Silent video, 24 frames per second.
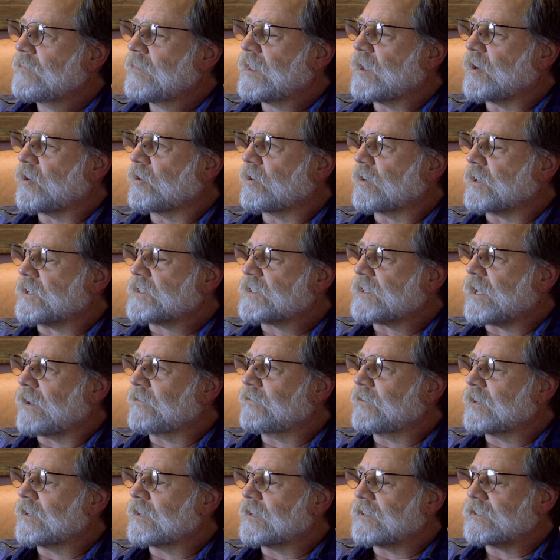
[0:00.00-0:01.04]
early
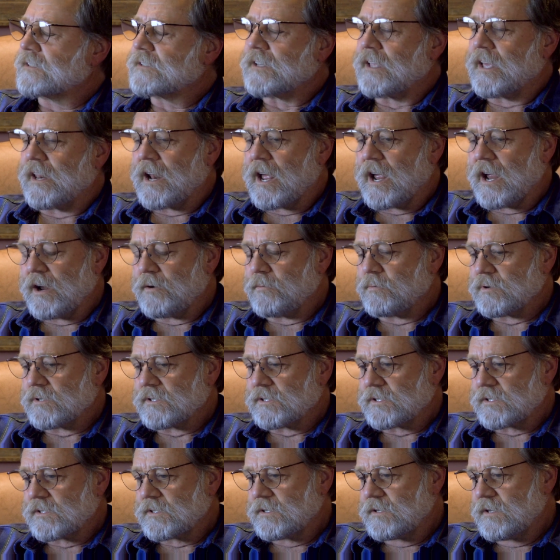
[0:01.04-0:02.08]
70s, and I
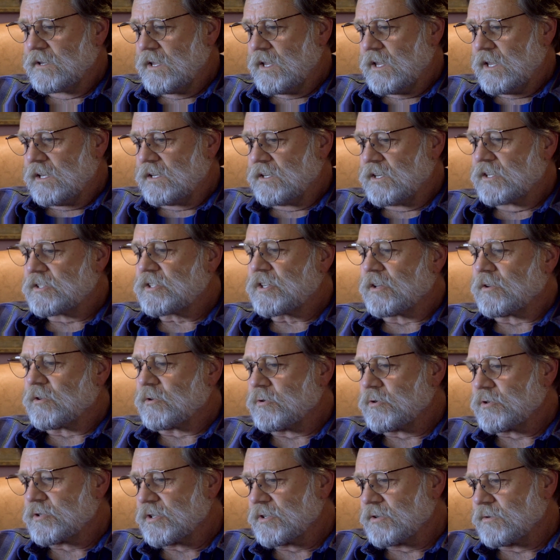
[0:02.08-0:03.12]
was
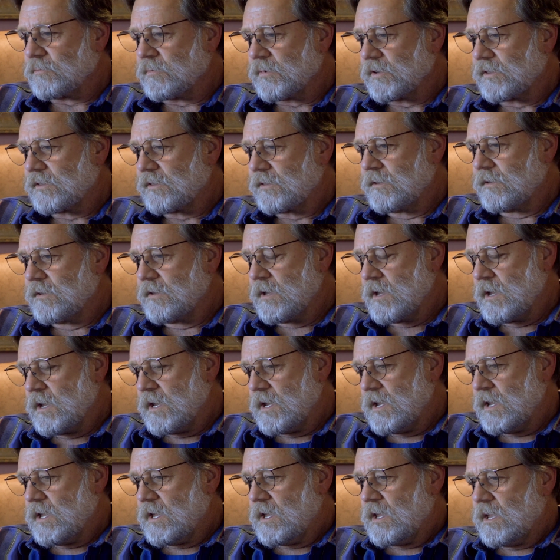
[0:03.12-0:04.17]
disillusioned with
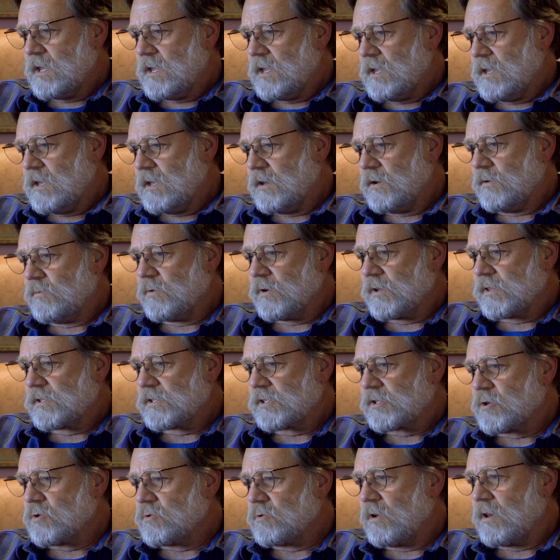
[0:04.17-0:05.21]

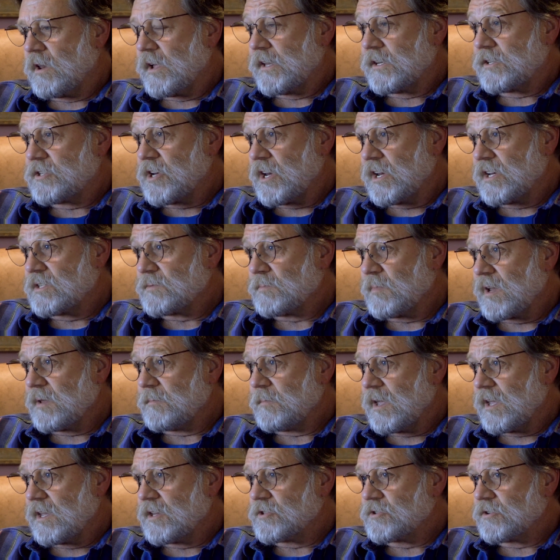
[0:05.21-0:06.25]
school. I had changed my
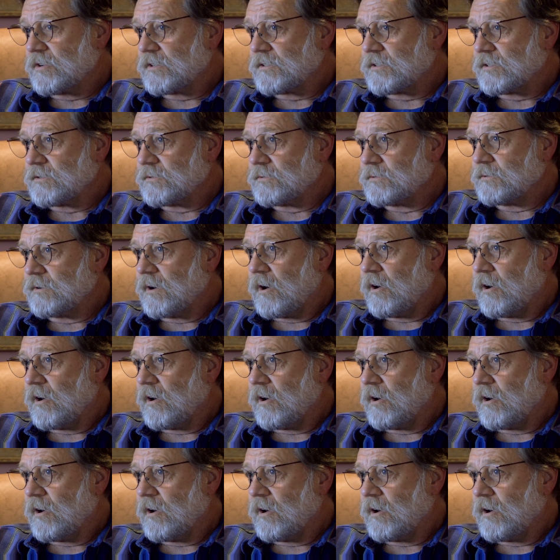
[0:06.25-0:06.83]
major to